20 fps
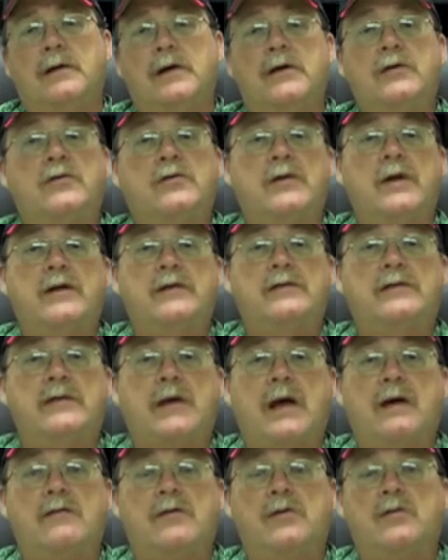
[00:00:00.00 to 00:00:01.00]
internet
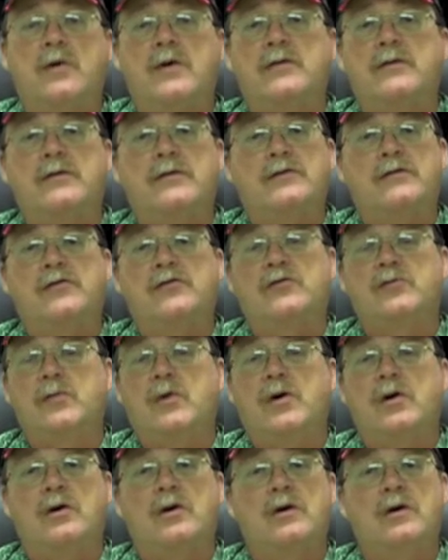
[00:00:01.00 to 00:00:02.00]
savvy, whether it's a
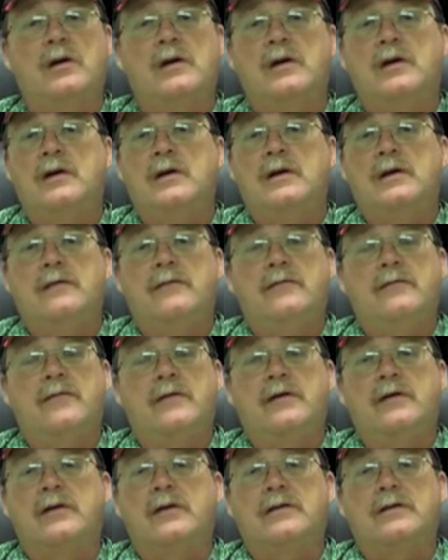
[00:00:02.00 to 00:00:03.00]
small,
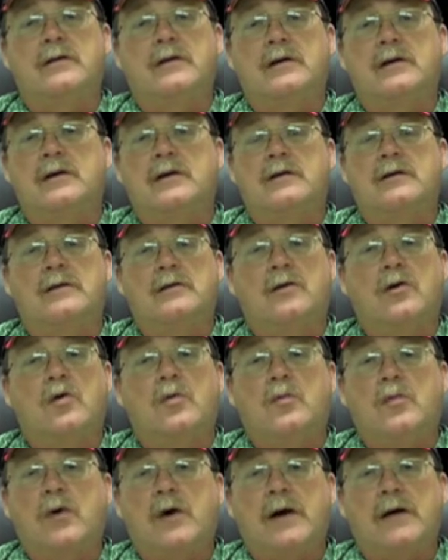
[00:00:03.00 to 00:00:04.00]
very
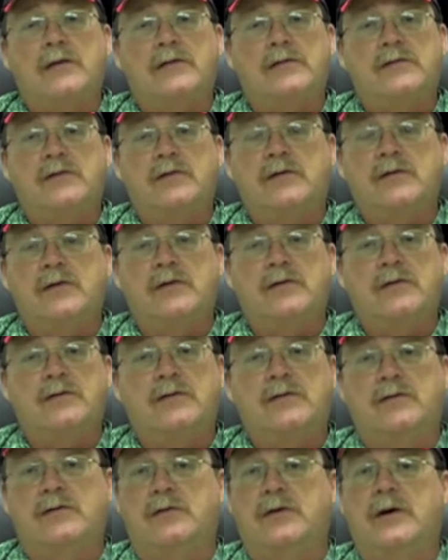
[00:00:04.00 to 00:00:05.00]
low price studio
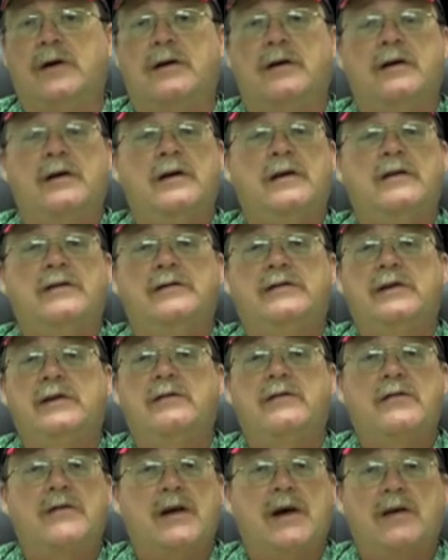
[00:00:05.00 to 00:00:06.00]
to a
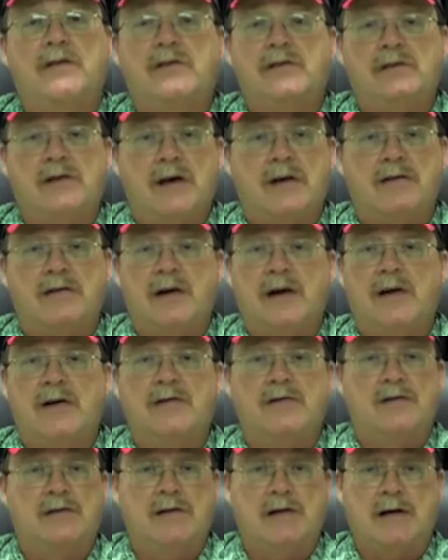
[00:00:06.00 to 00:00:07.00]
$7,000
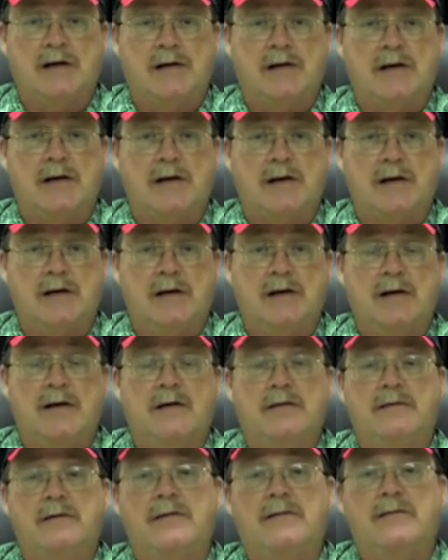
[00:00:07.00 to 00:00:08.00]
house in Lanikai.
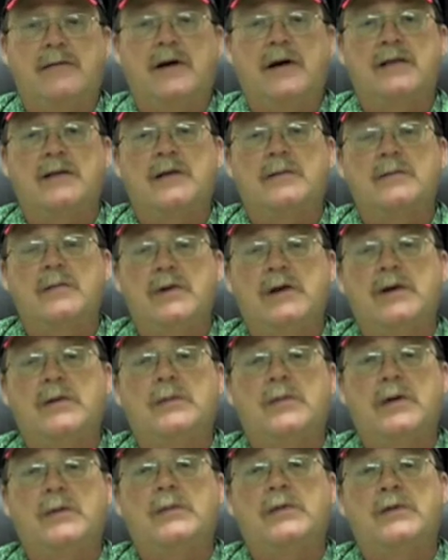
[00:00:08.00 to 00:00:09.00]
We find that many
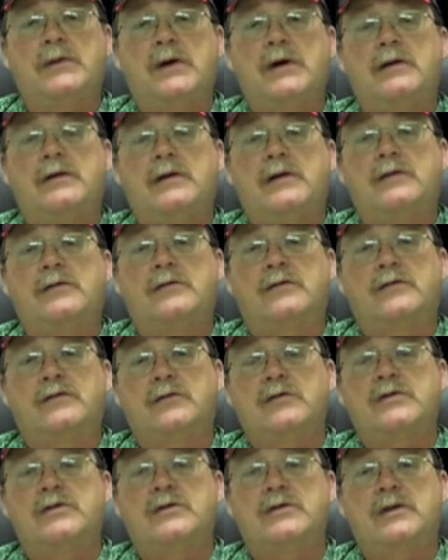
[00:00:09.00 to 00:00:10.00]
people nowadays are
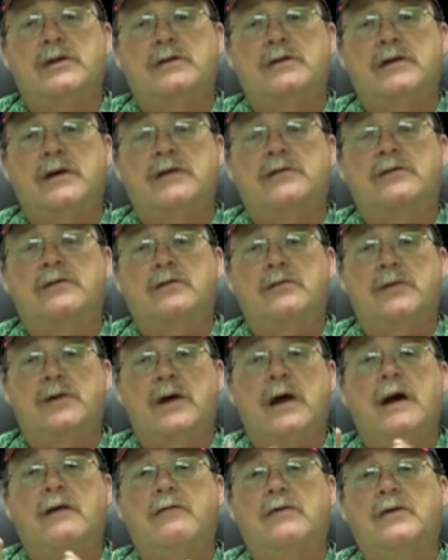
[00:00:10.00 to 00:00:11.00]
searching the internet, so
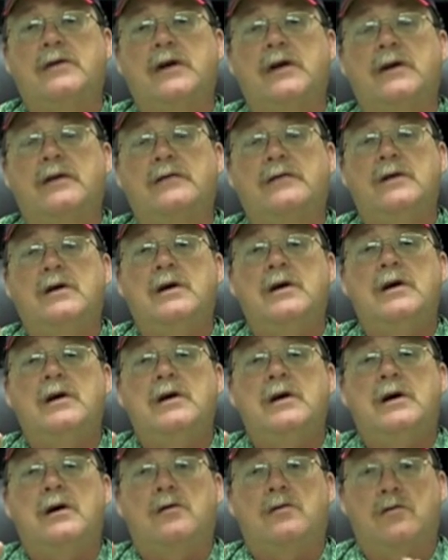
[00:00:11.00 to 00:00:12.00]
we advertise
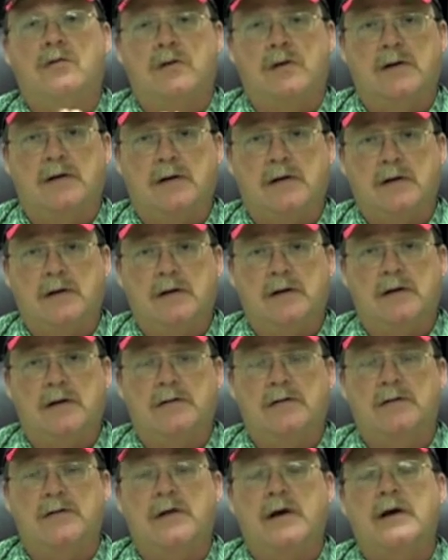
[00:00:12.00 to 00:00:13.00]
accordingly
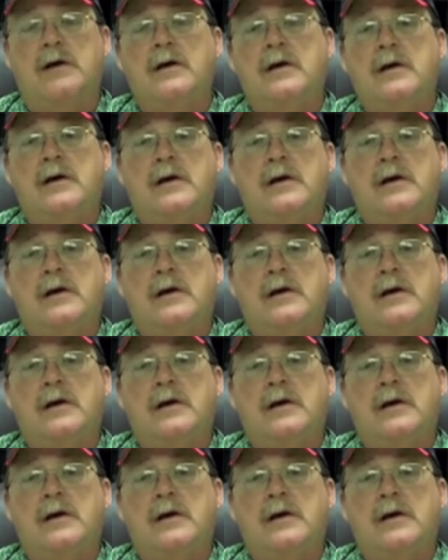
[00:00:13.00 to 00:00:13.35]
to that.